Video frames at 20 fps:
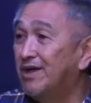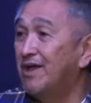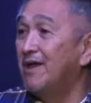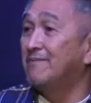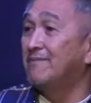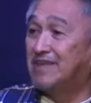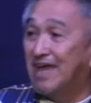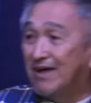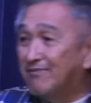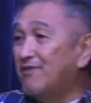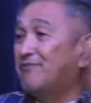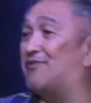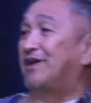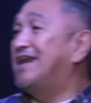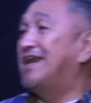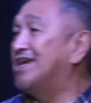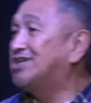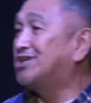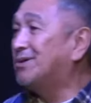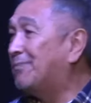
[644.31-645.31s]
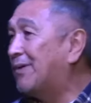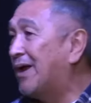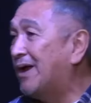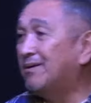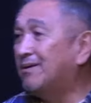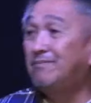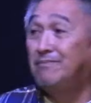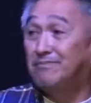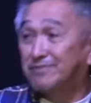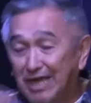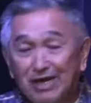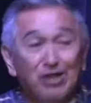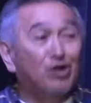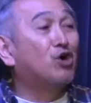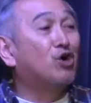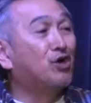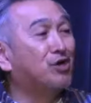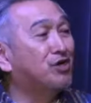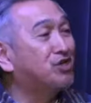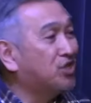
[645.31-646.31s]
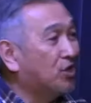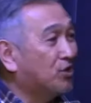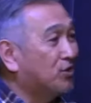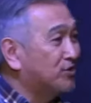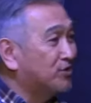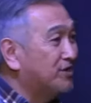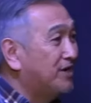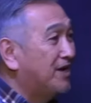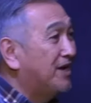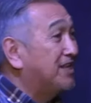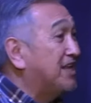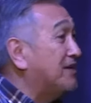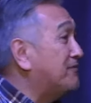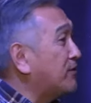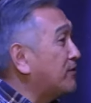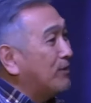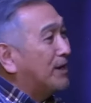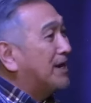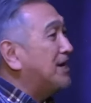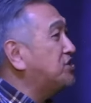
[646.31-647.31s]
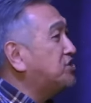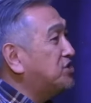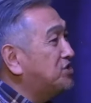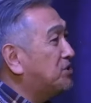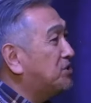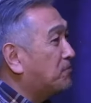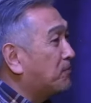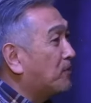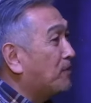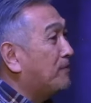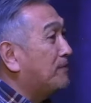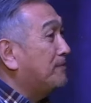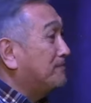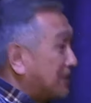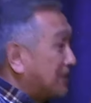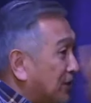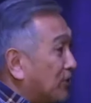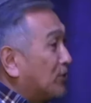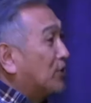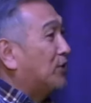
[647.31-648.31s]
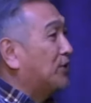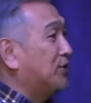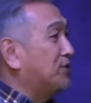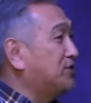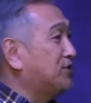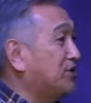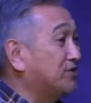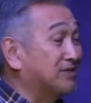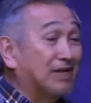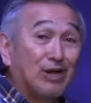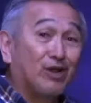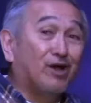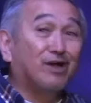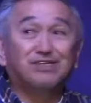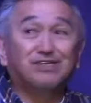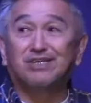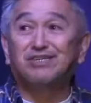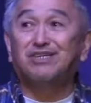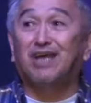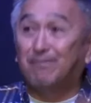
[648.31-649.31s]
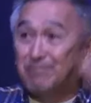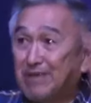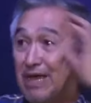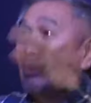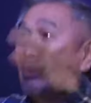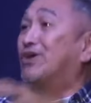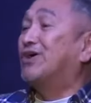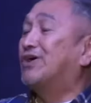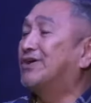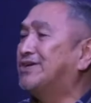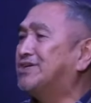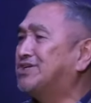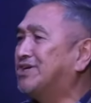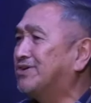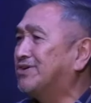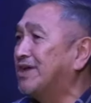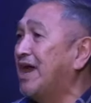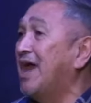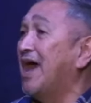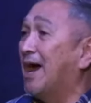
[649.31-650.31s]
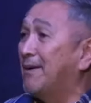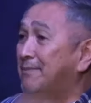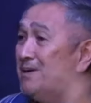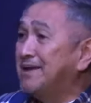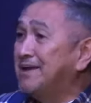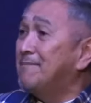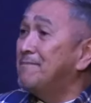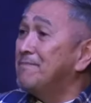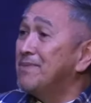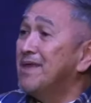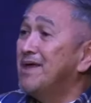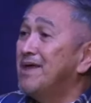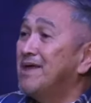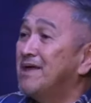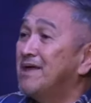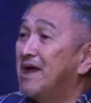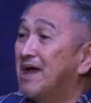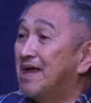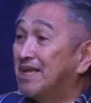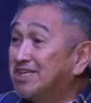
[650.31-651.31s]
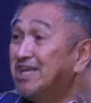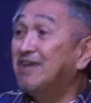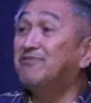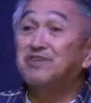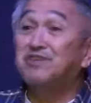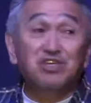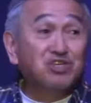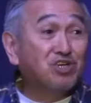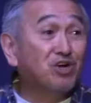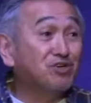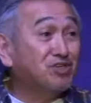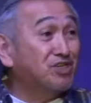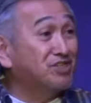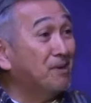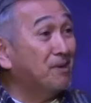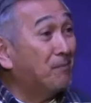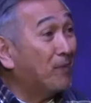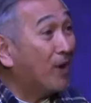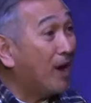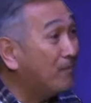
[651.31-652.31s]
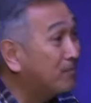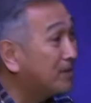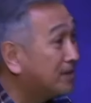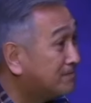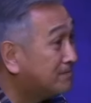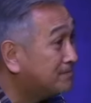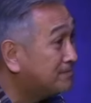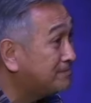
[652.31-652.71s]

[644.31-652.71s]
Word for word: They have a financial problem, they don't go to church. They have a relationship problem, they don't go to church. They lost a job, they don't go to church. I mean, as if the church is the problem.